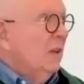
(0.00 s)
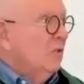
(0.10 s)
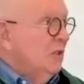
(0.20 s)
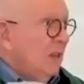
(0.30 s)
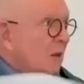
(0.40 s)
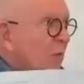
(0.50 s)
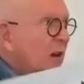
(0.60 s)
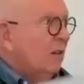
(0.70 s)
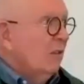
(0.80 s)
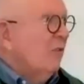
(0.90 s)
energy in
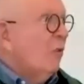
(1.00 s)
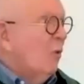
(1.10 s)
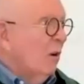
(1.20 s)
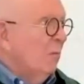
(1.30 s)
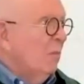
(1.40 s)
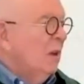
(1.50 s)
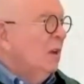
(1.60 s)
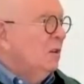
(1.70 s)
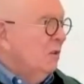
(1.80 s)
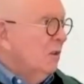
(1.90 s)
whatever form
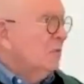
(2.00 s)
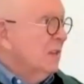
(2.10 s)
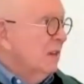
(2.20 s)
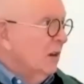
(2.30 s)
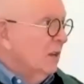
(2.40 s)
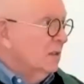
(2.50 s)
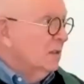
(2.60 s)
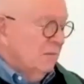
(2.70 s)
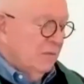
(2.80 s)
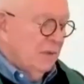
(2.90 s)
to those areas.